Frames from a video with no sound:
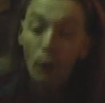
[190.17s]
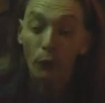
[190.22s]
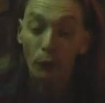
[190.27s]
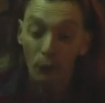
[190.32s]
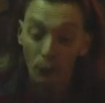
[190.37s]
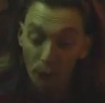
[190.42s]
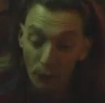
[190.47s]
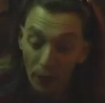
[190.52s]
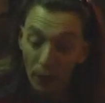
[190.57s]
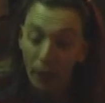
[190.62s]

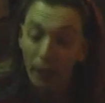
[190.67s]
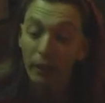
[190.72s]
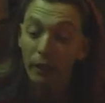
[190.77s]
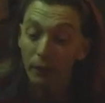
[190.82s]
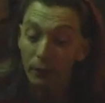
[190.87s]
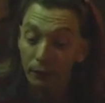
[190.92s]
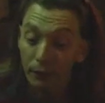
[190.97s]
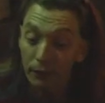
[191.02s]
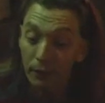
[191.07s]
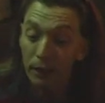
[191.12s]
is a very
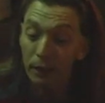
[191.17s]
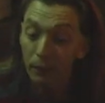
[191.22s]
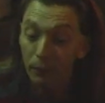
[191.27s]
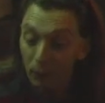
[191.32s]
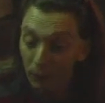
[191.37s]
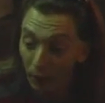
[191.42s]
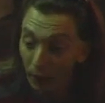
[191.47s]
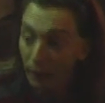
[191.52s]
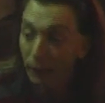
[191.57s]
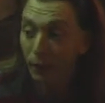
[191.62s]
good
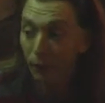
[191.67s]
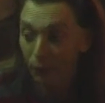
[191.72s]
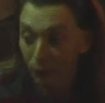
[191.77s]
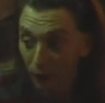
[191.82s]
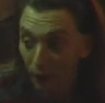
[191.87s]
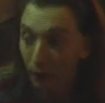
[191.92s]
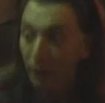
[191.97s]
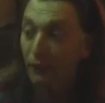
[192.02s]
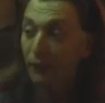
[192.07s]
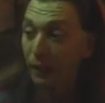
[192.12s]
team. Like I
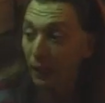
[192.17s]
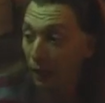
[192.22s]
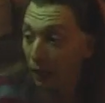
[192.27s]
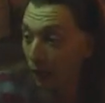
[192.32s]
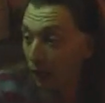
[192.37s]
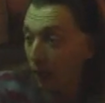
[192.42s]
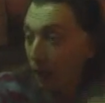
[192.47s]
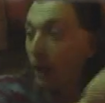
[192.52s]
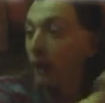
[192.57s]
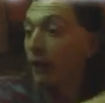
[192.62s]
said, they're